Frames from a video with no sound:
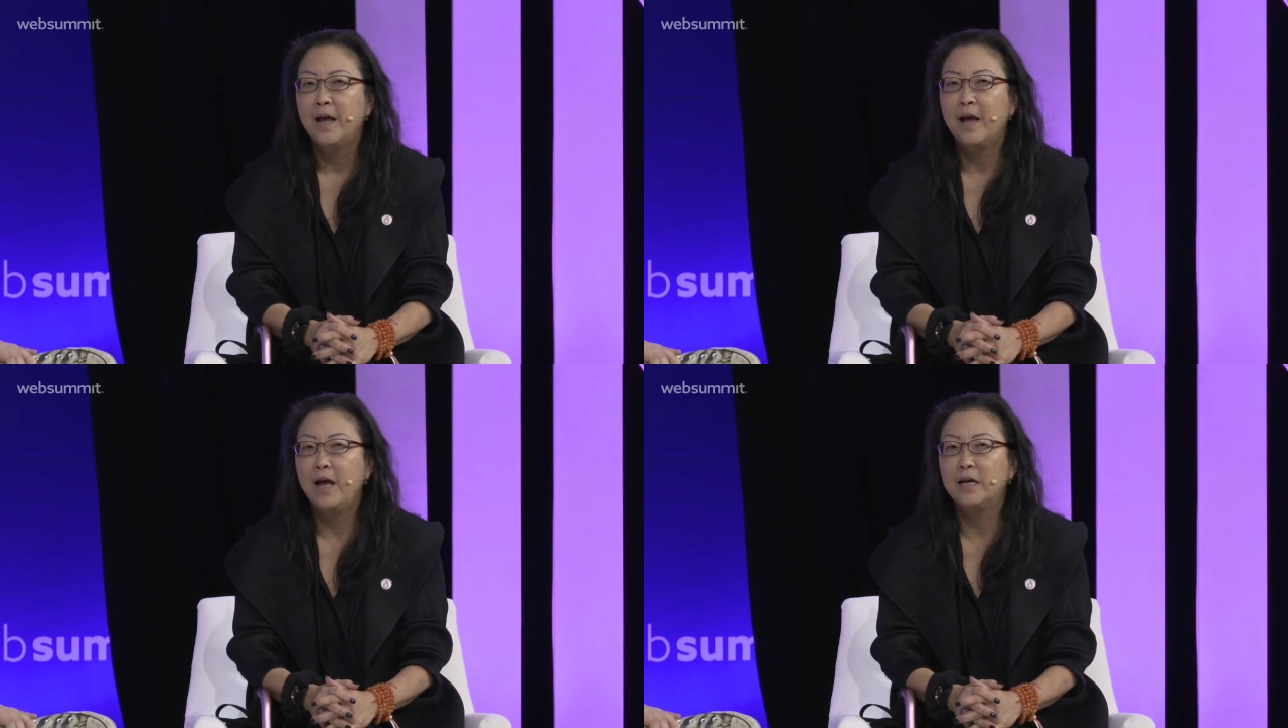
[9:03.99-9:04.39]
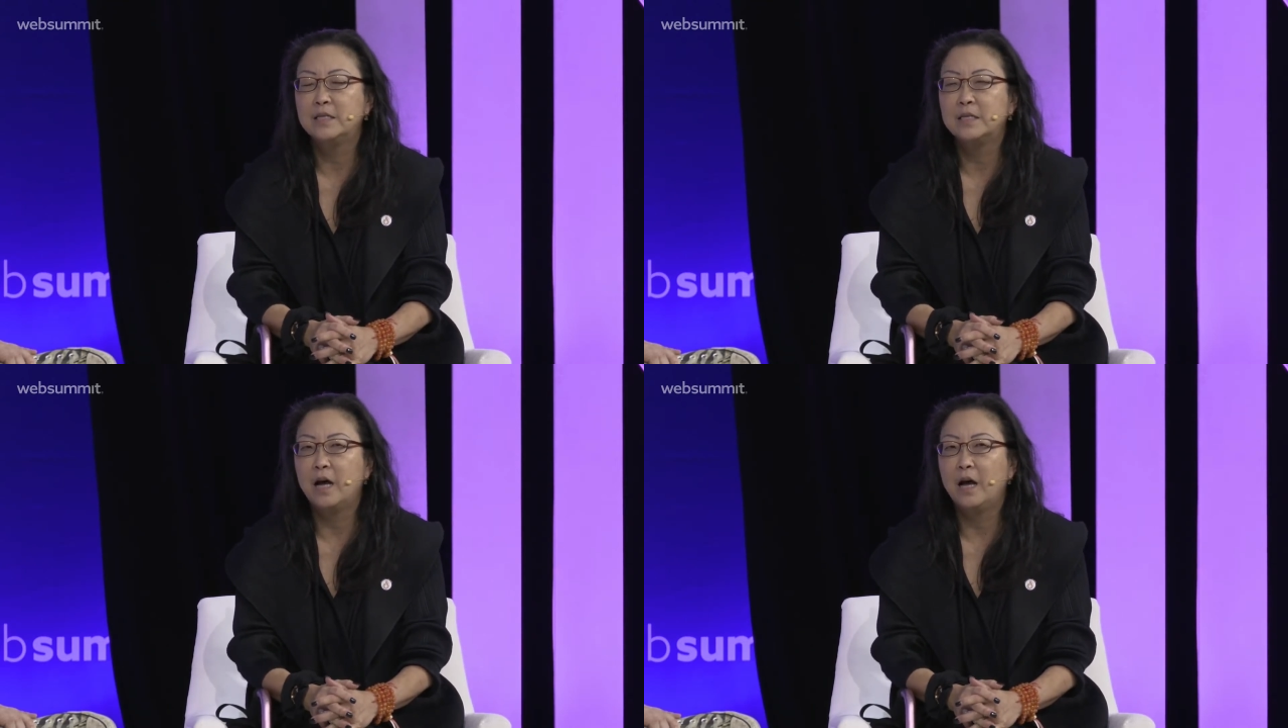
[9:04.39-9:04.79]

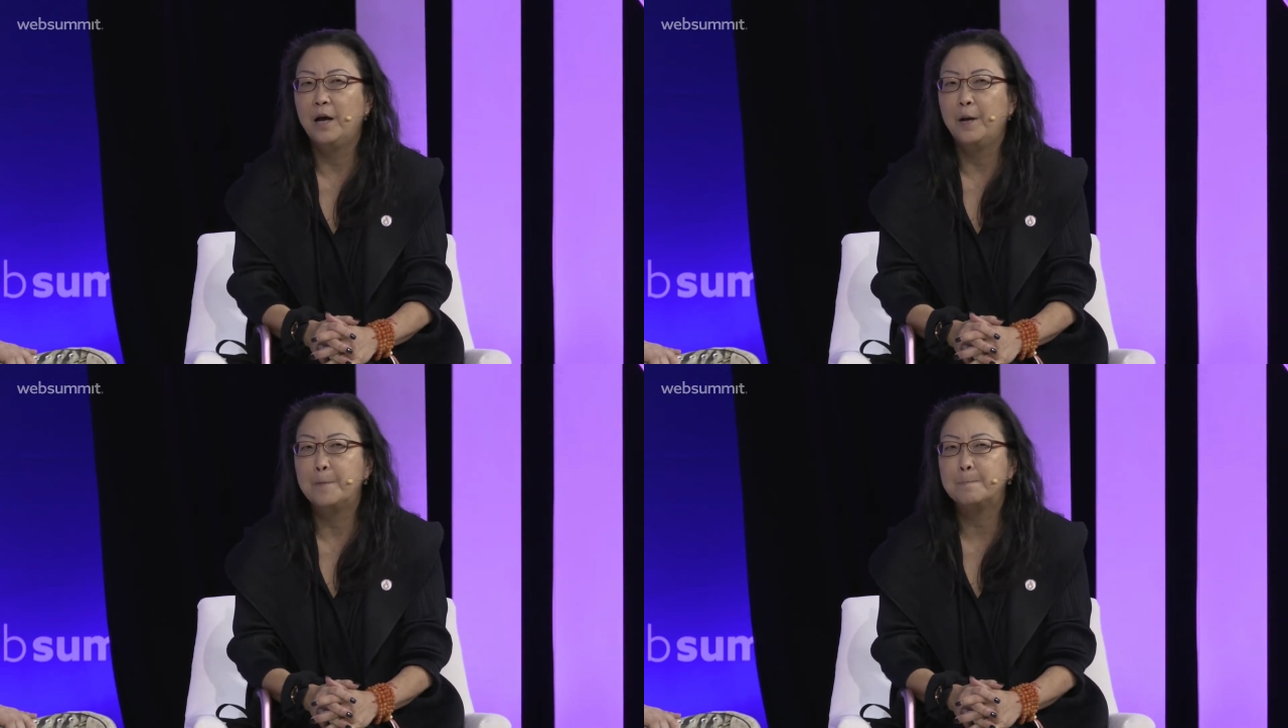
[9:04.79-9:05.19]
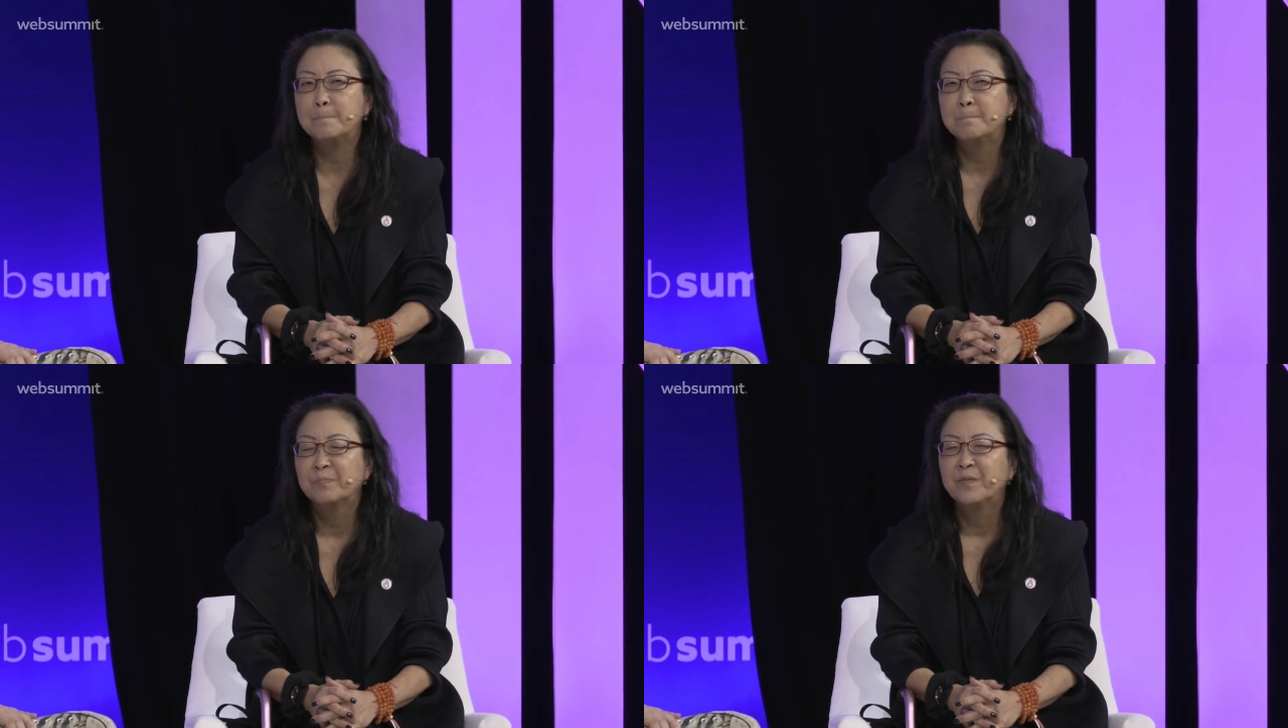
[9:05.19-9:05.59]
And um,
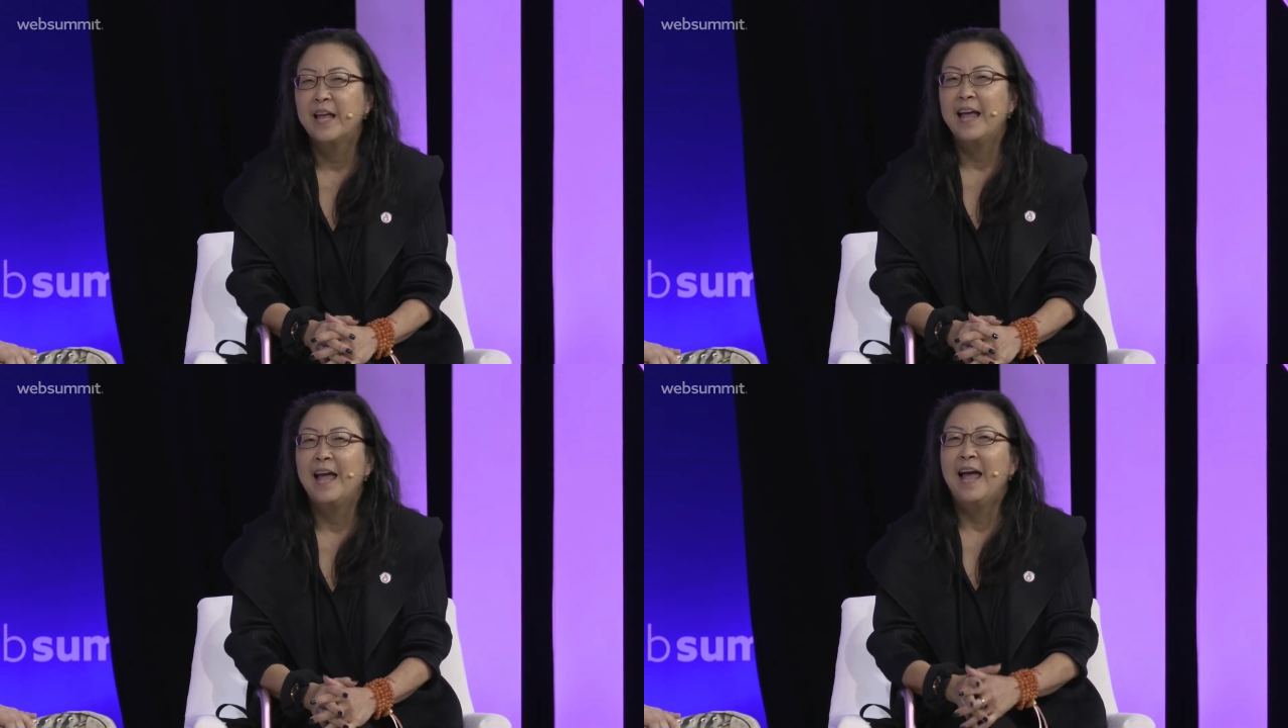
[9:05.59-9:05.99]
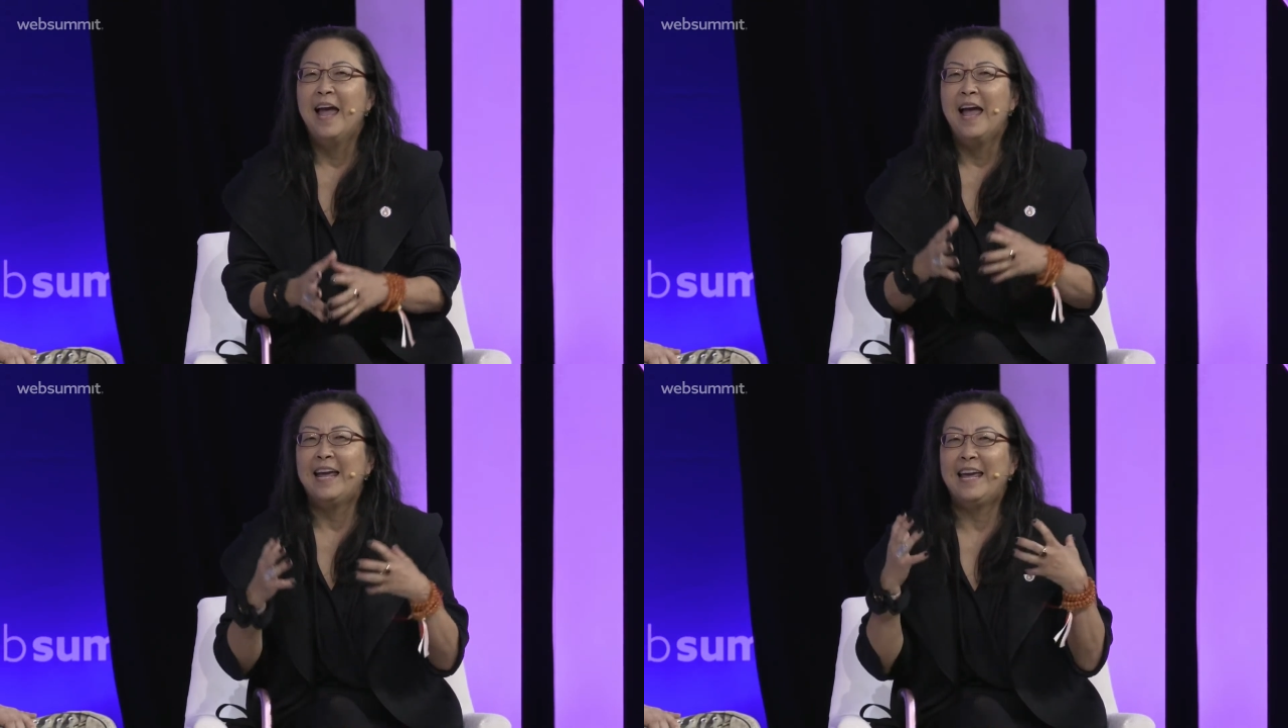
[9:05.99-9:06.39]

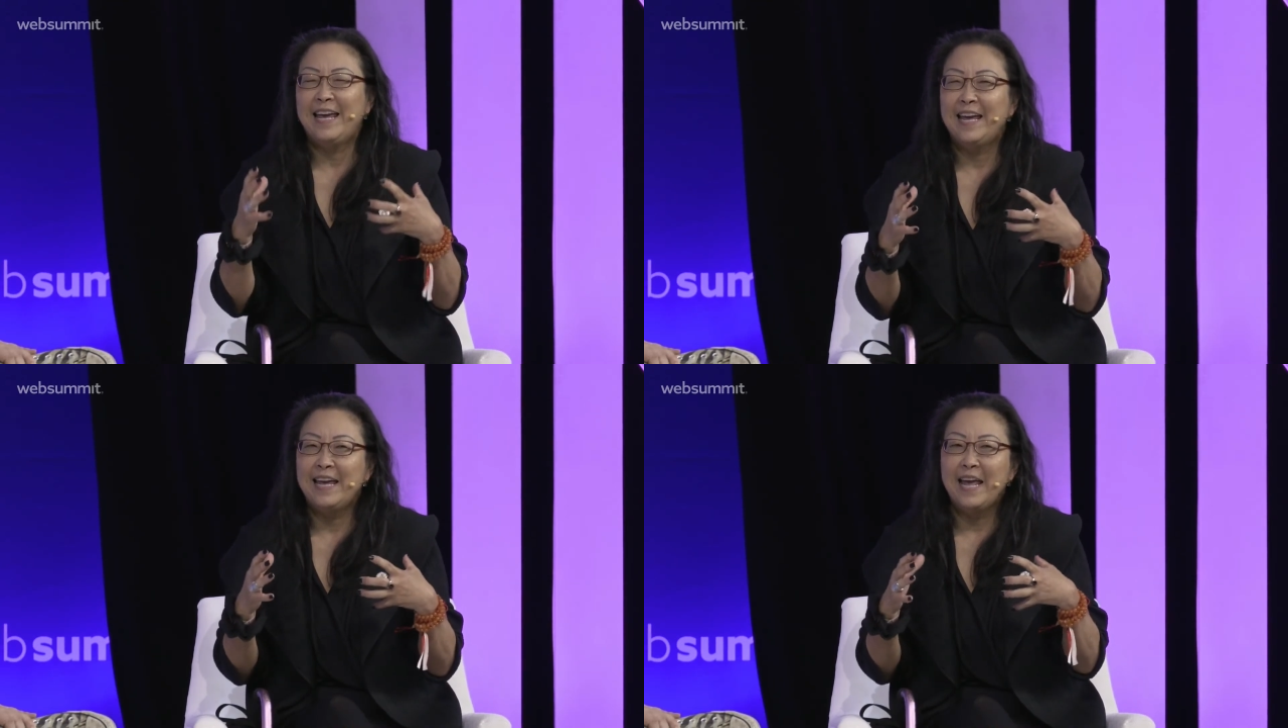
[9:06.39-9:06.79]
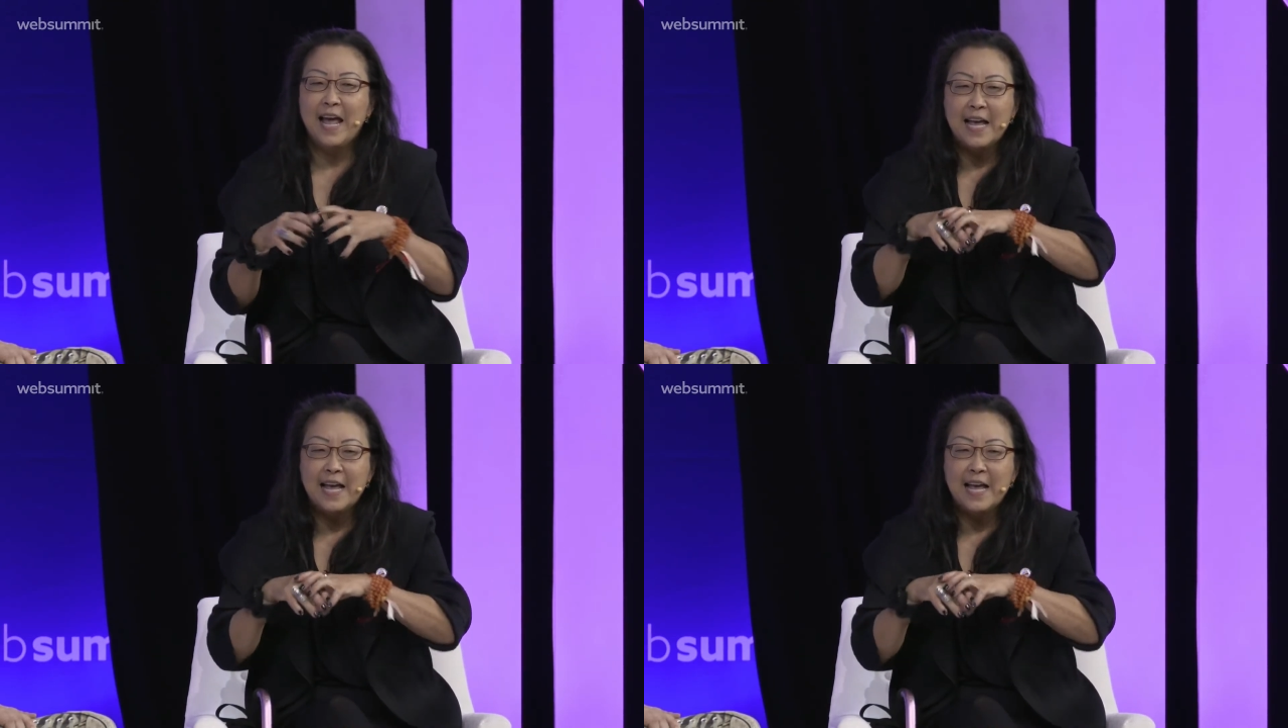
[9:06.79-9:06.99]
he